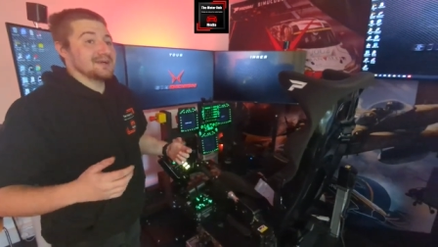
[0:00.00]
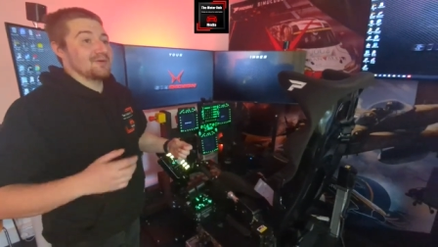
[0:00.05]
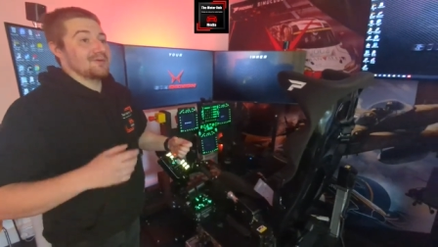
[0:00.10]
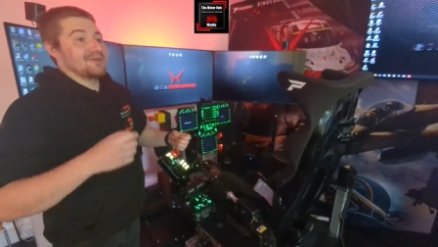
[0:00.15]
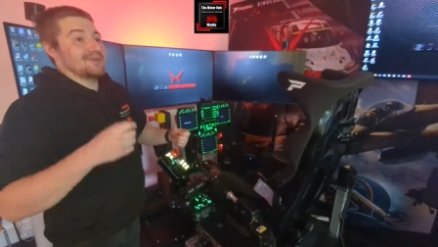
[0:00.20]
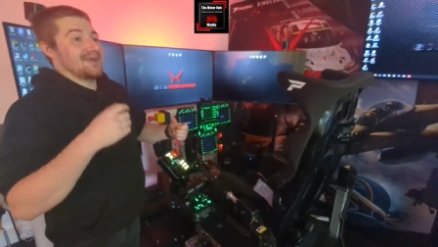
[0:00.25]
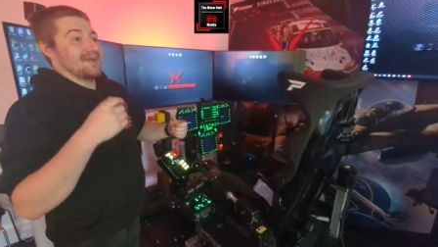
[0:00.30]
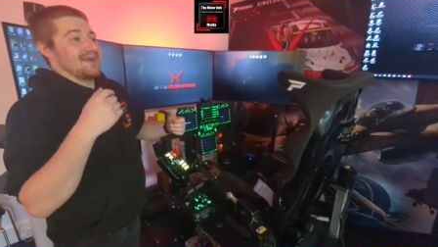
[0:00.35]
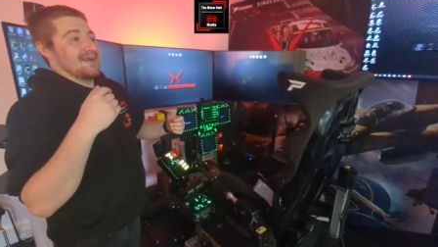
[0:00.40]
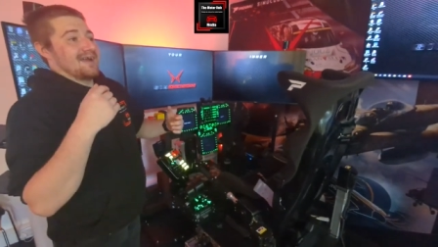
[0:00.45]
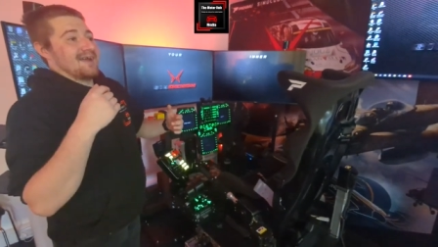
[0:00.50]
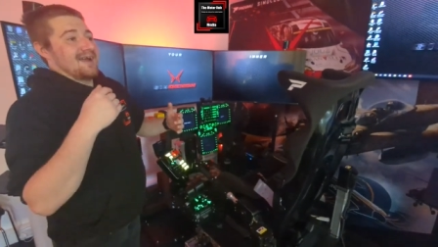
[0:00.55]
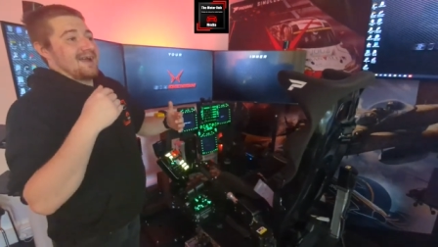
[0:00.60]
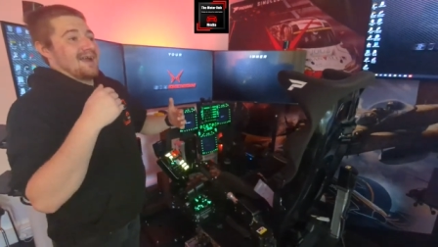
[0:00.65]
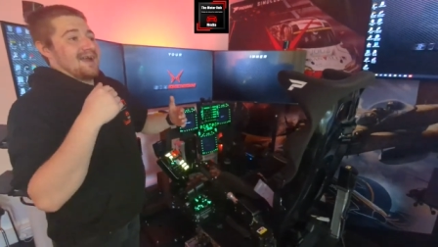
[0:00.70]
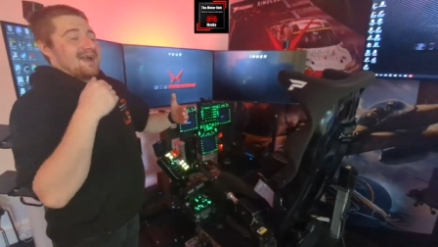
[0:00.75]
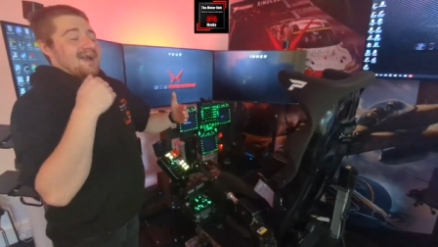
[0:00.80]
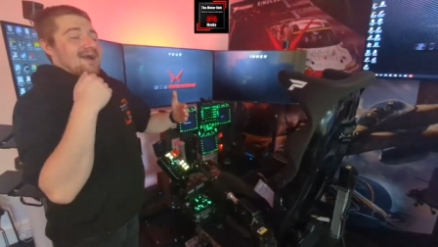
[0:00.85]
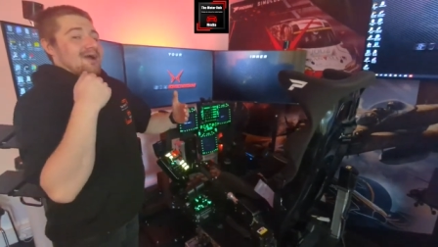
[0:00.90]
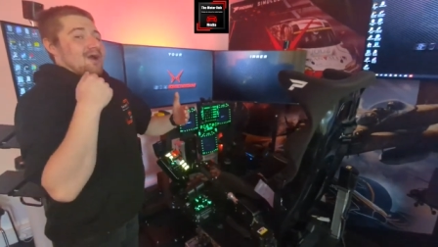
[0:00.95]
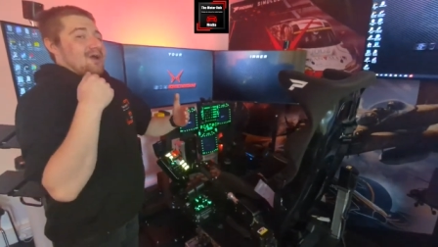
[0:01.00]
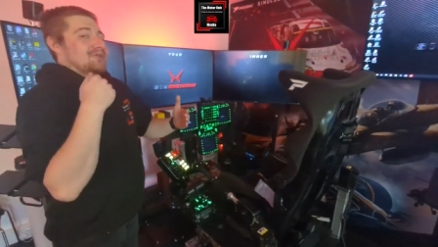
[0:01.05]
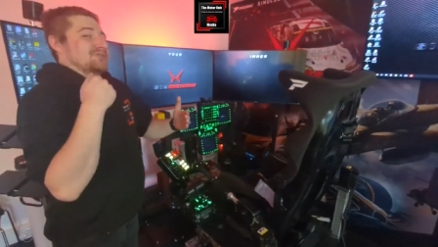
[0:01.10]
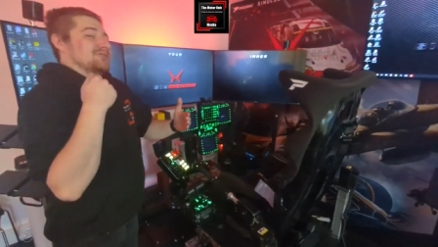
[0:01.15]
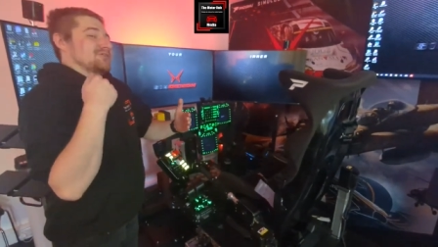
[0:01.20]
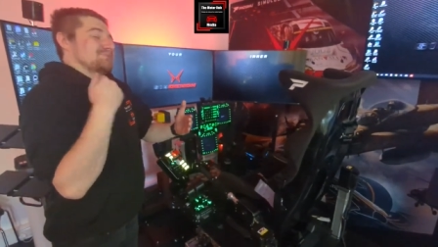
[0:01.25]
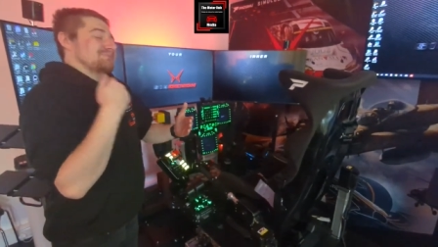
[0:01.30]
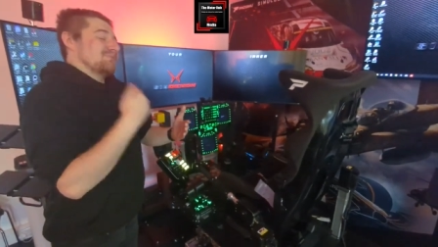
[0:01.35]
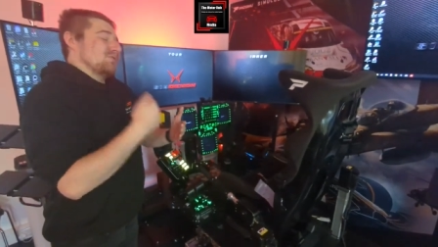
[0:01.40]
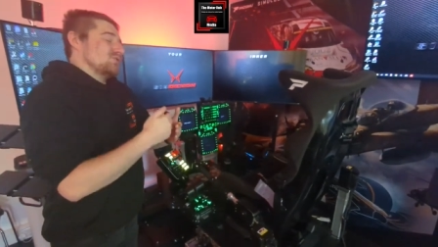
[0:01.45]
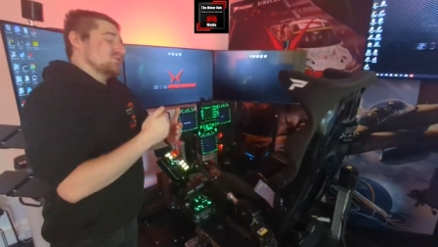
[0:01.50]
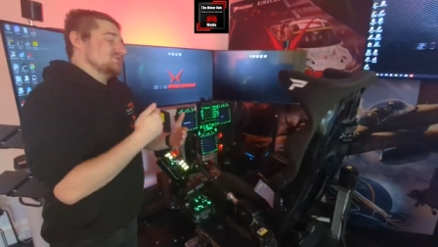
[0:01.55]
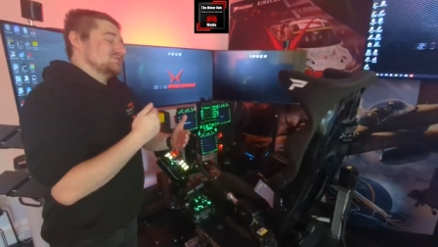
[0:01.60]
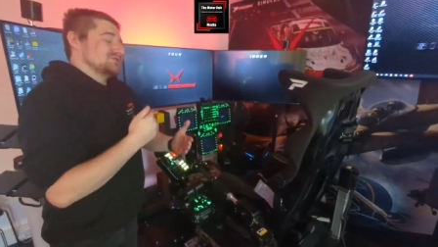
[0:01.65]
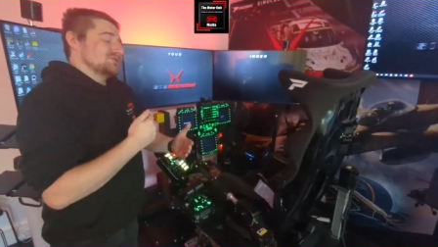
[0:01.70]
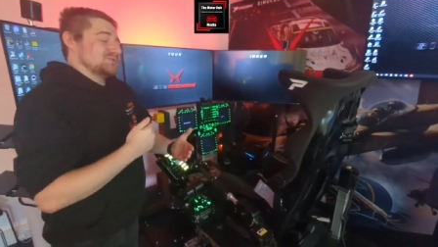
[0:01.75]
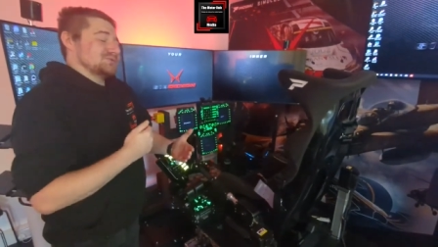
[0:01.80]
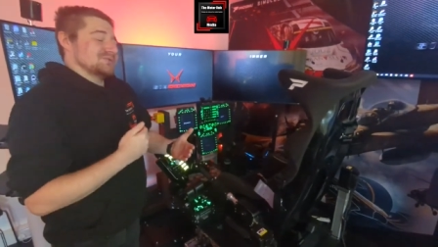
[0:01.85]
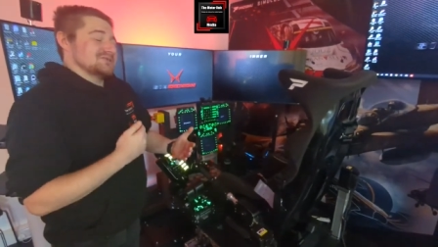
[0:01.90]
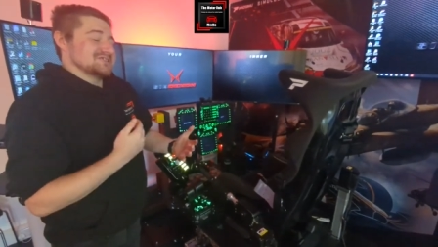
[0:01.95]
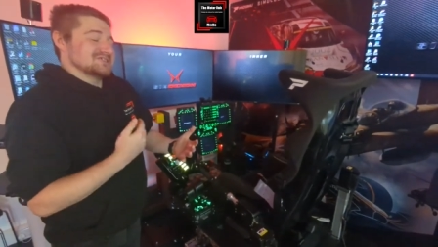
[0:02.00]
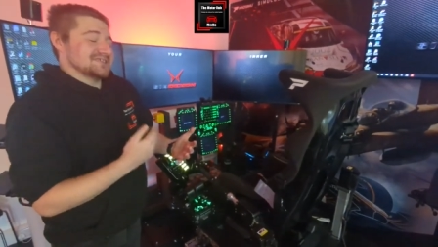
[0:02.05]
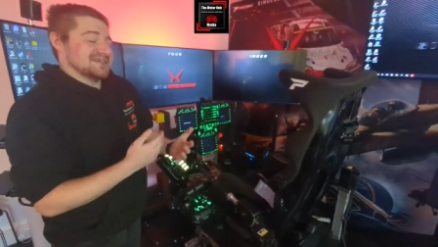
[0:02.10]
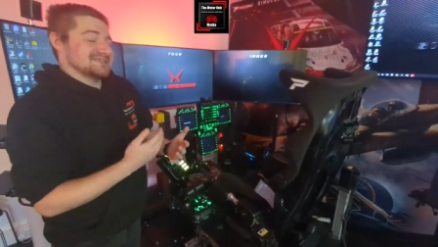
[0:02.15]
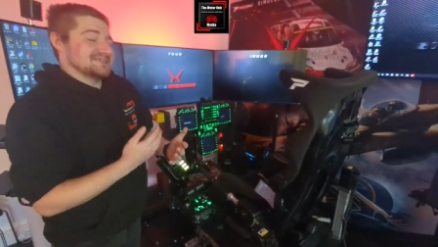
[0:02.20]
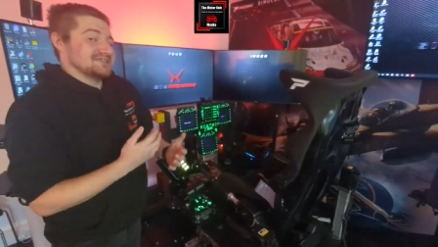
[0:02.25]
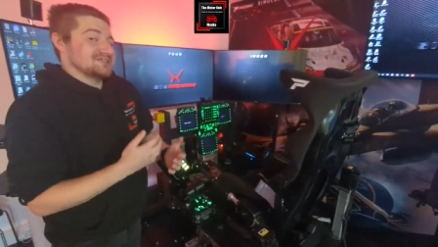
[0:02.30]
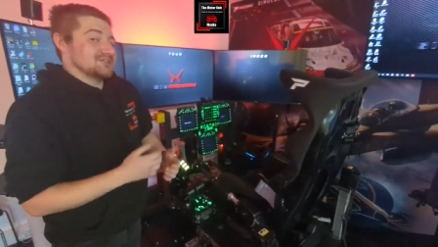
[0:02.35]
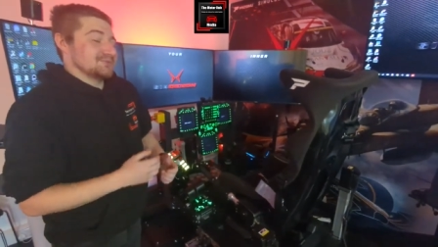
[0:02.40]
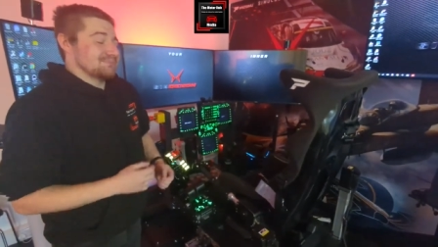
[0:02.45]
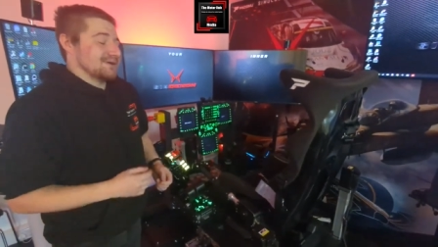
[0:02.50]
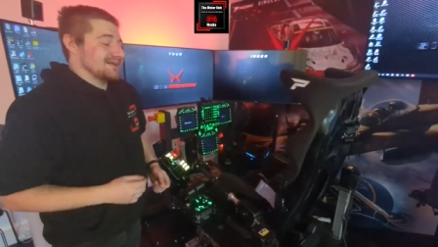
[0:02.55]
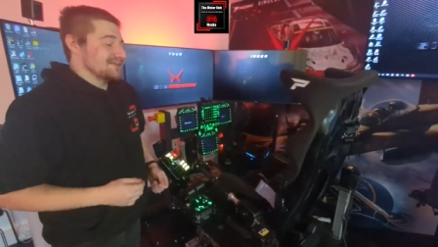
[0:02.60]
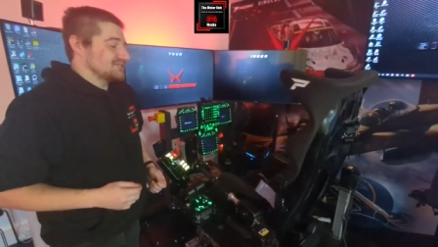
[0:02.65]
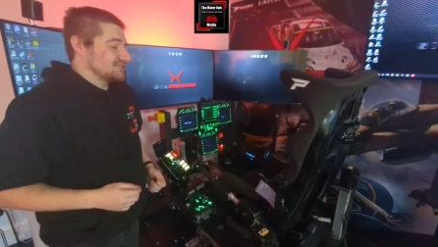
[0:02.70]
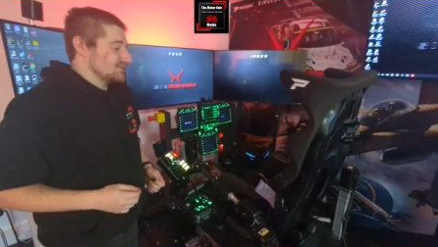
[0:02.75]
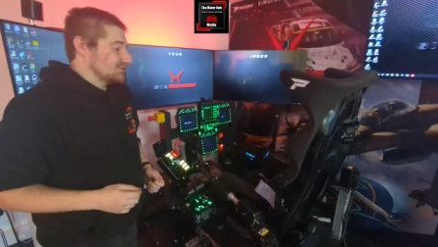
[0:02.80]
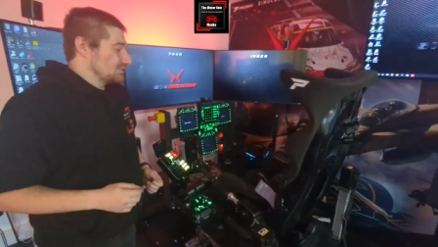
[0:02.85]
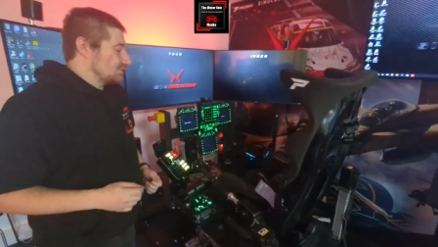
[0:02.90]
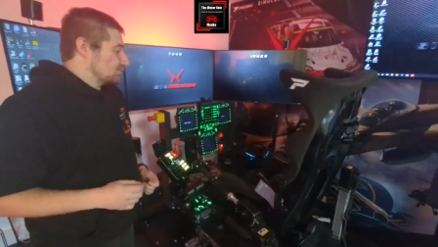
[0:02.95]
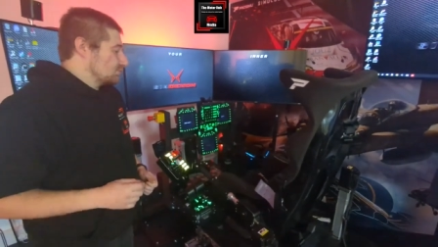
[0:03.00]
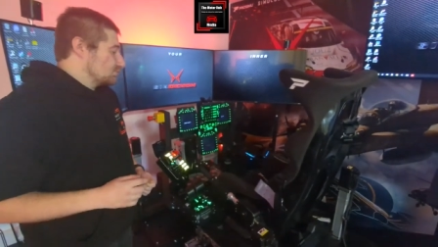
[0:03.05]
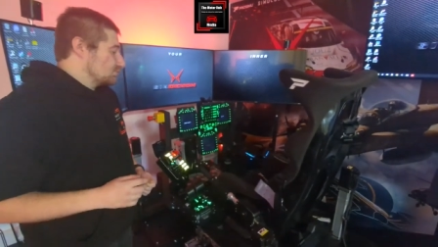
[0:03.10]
and also setting dependent